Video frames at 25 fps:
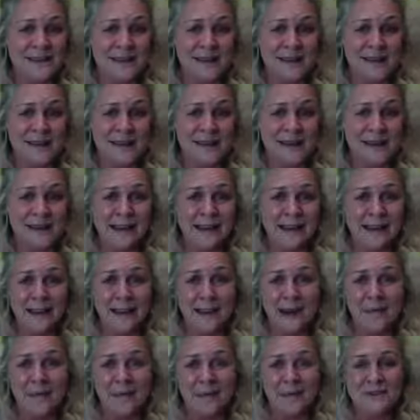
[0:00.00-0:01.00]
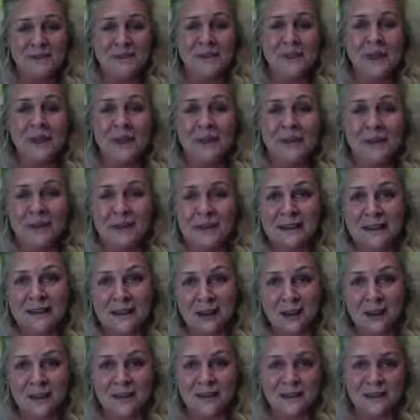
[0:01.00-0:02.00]
And I'm not saying you need to
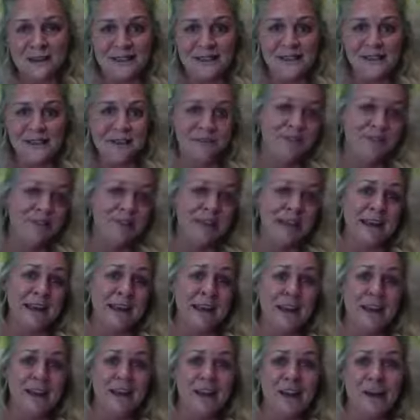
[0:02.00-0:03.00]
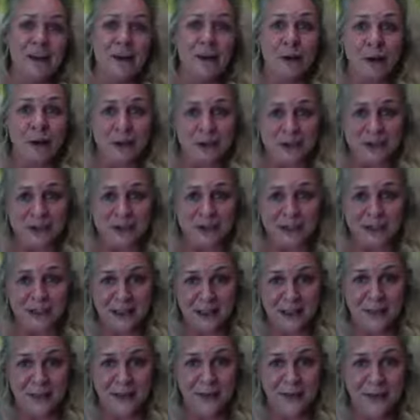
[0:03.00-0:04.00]
go and sniff every crutch that
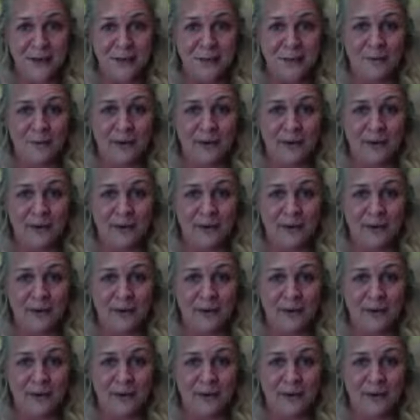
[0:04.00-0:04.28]
you